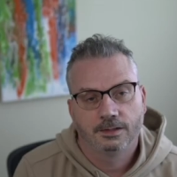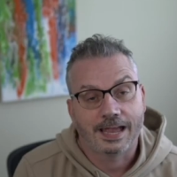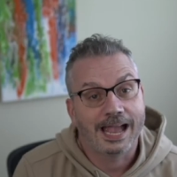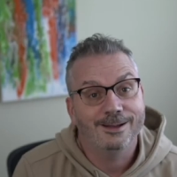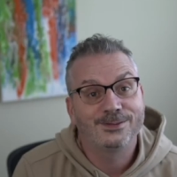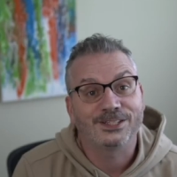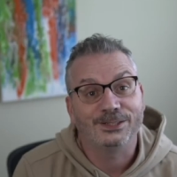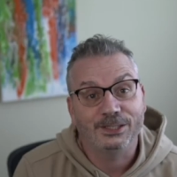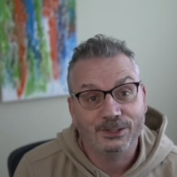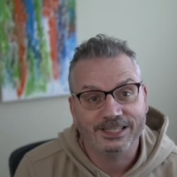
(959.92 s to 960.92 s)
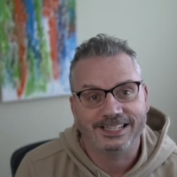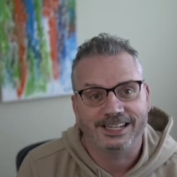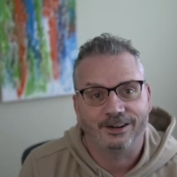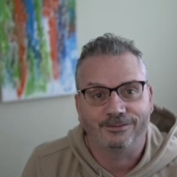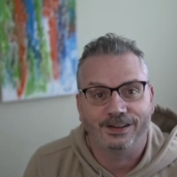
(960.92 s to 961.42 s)
Absolutely
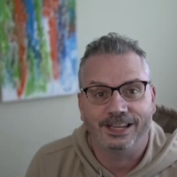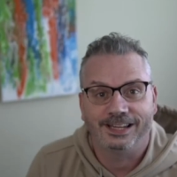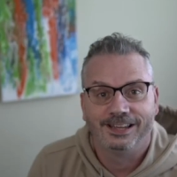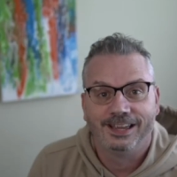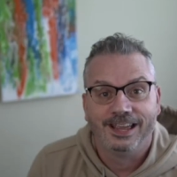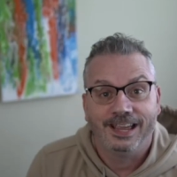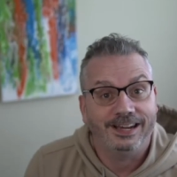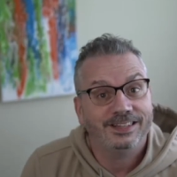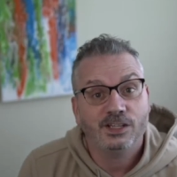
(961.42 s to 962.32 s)
terrifying. And at this